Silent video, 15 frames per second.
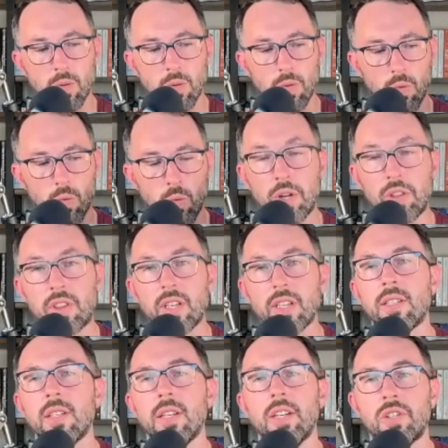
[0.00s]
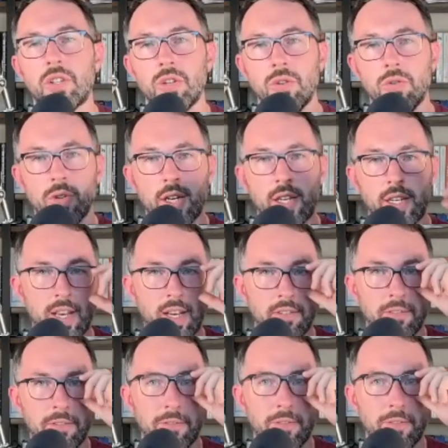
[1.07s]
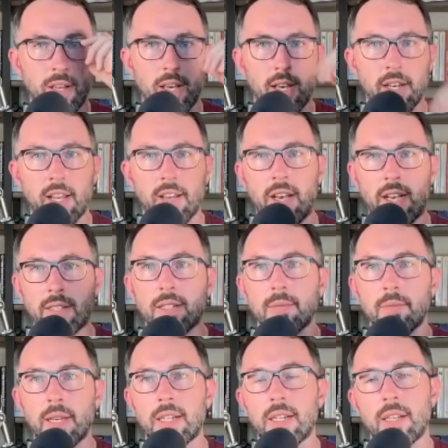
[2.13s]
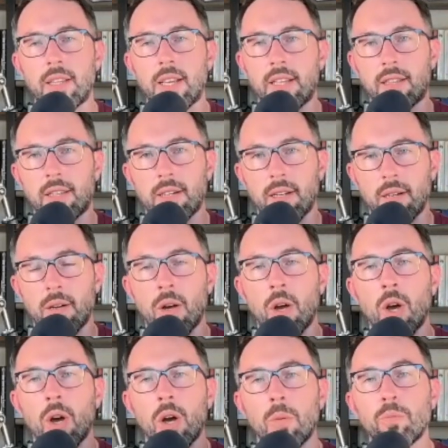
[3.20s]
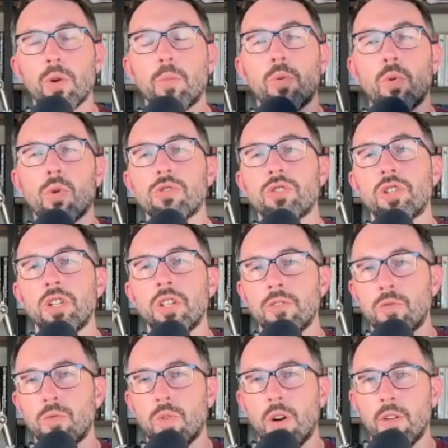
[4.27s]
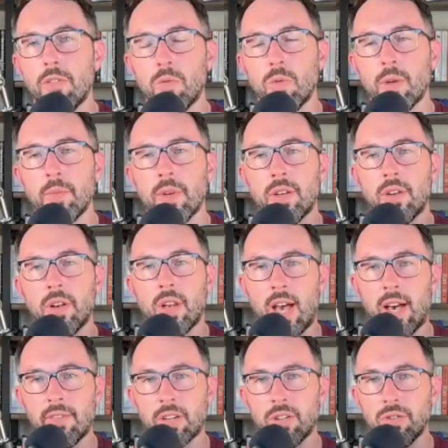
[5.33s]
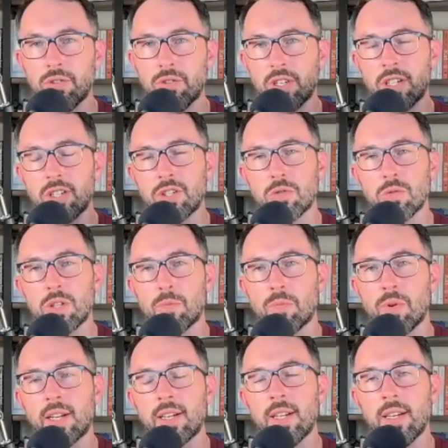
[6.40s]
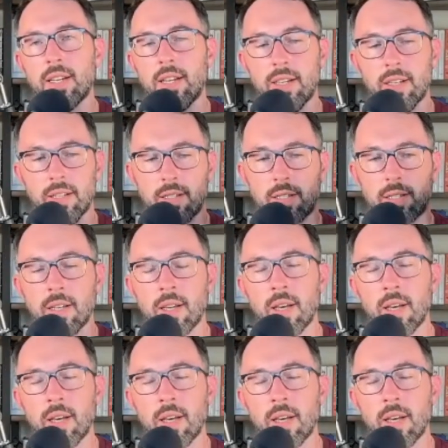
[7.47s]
with this issue and have estimated that the proportion of women having hallucinations when they're pregnant is